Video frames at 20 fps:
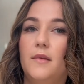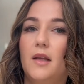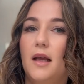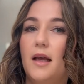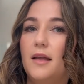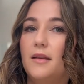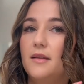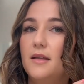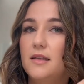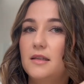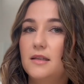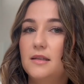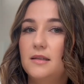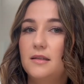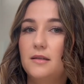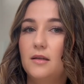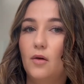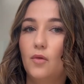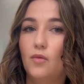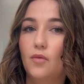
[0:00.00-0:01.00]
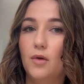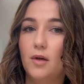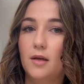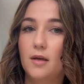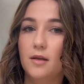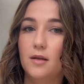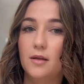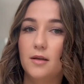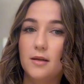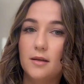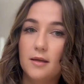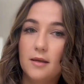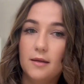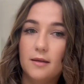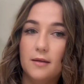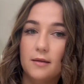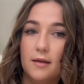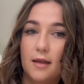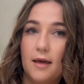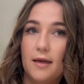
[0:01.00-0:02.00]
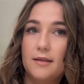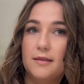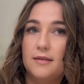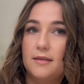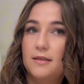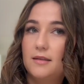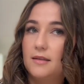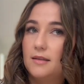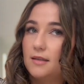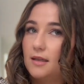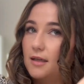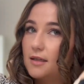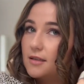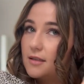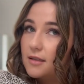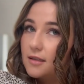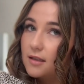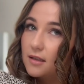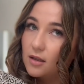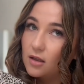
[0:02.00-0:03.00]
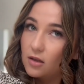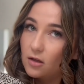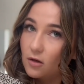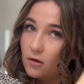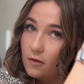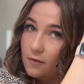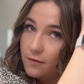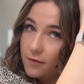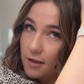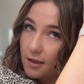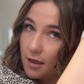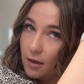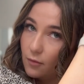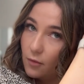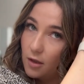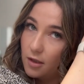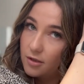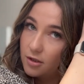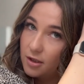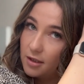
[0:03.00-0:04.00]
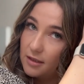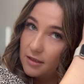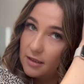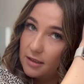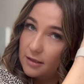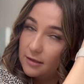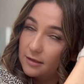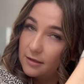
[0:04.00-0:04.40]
And this will last until, hopefully I wash it.